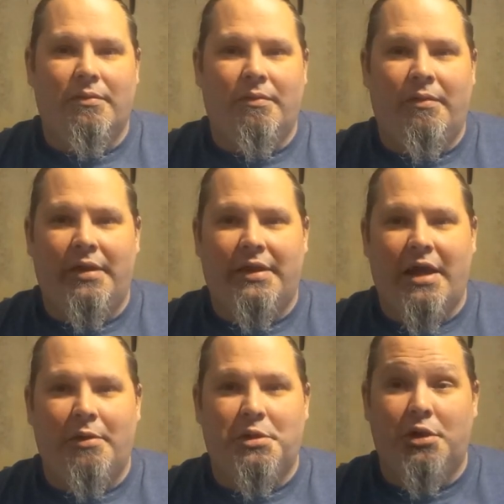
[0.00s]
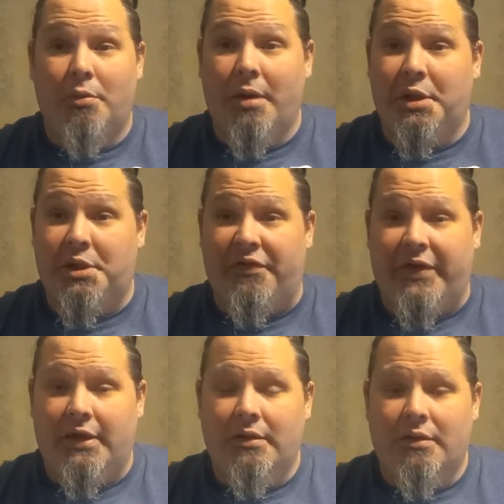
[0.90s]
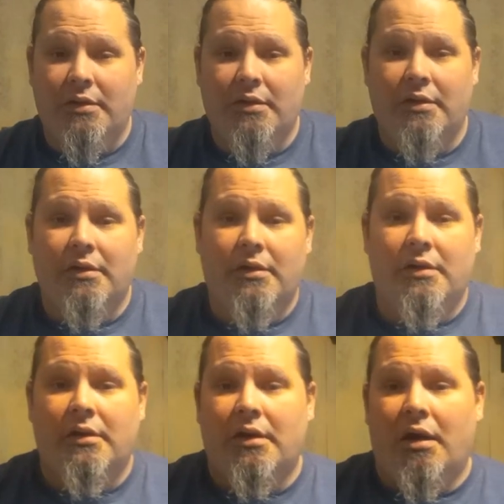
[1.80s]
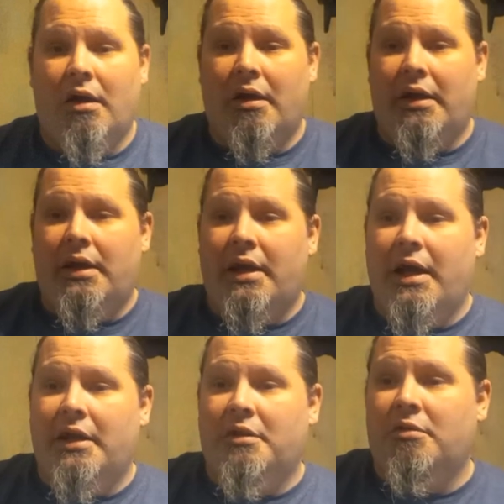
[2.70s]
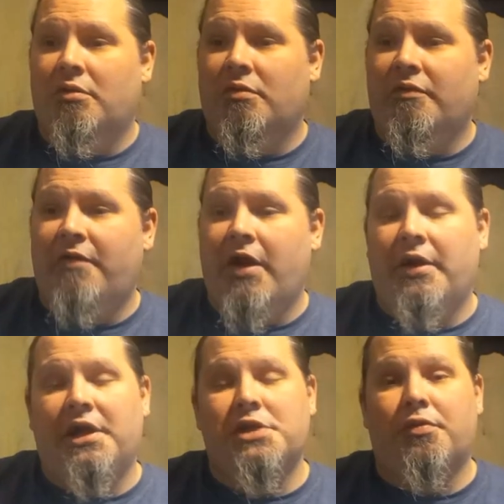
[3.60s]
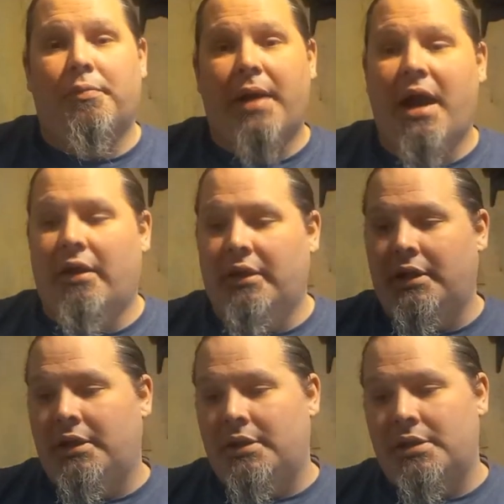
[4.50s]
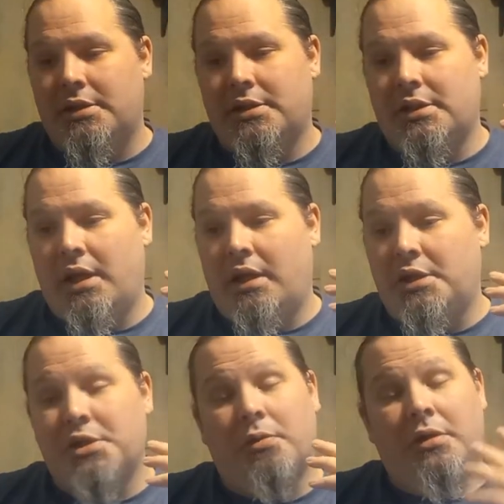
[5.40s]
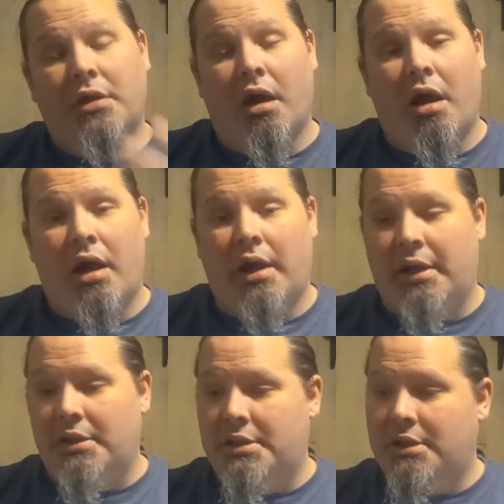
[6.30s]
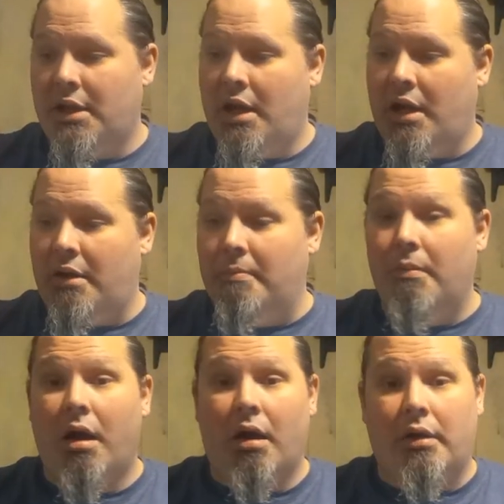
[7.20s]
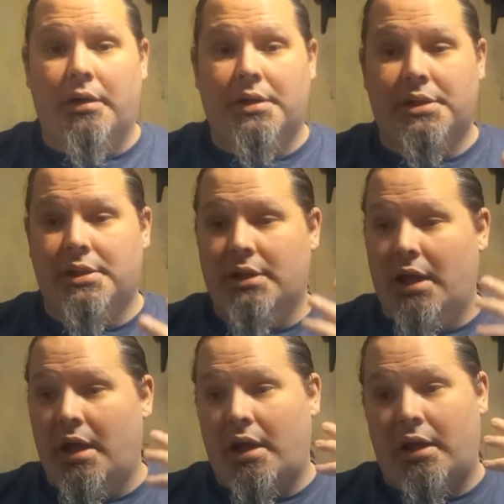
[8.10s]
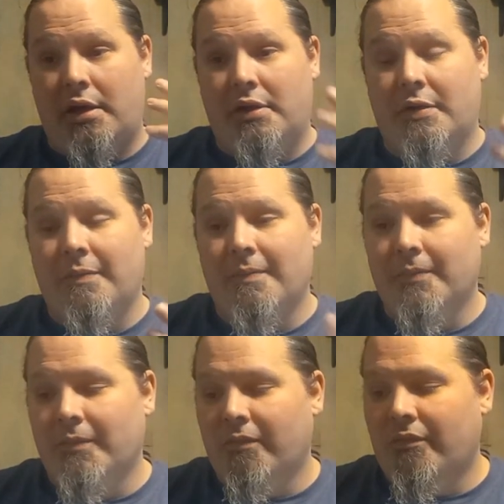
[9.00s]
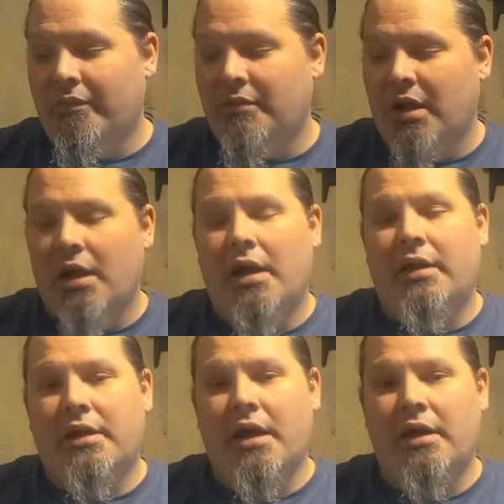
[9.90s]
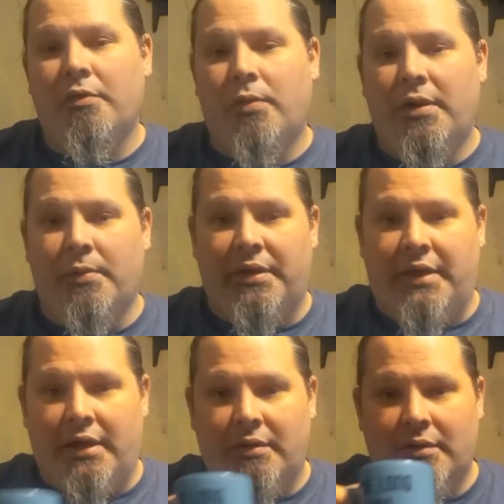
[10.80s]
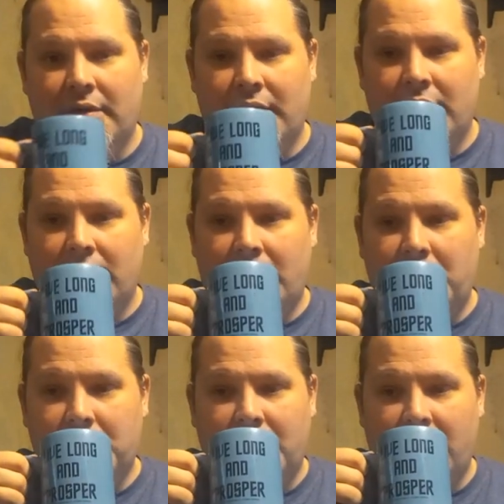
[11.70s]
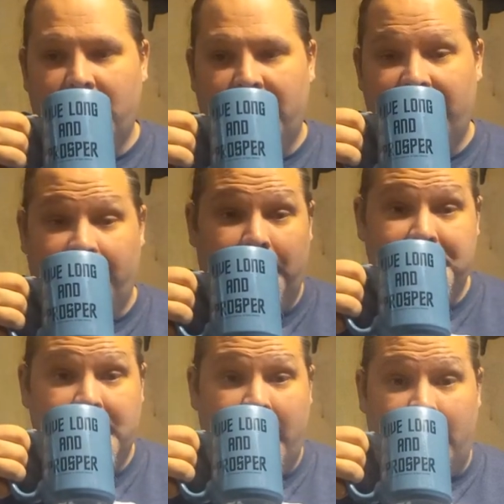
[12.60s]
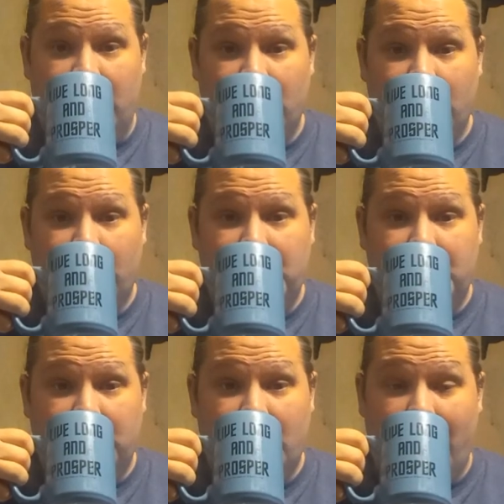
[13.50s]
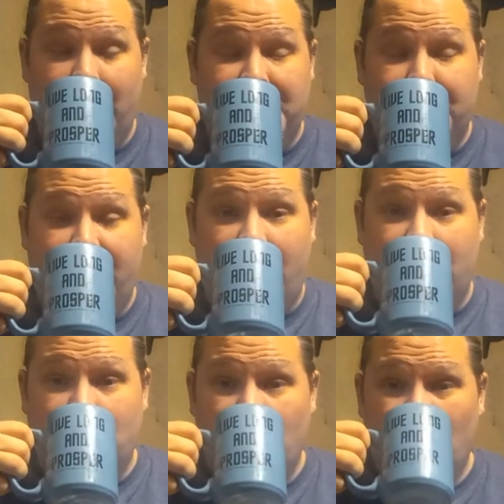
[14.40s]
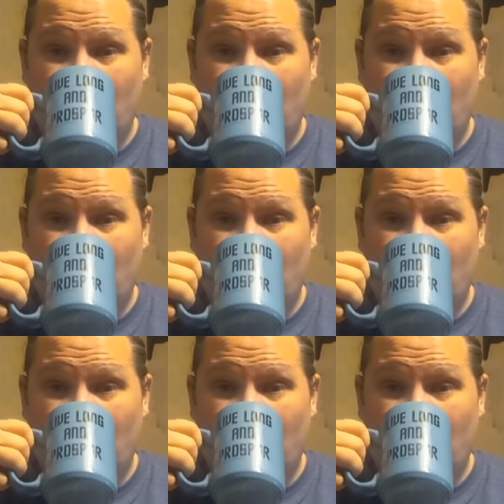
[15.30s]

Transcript: without too much of it. It had variants for paladins and its own gods and monks, and they kind of went with it. They just kind of went full send, which I respect.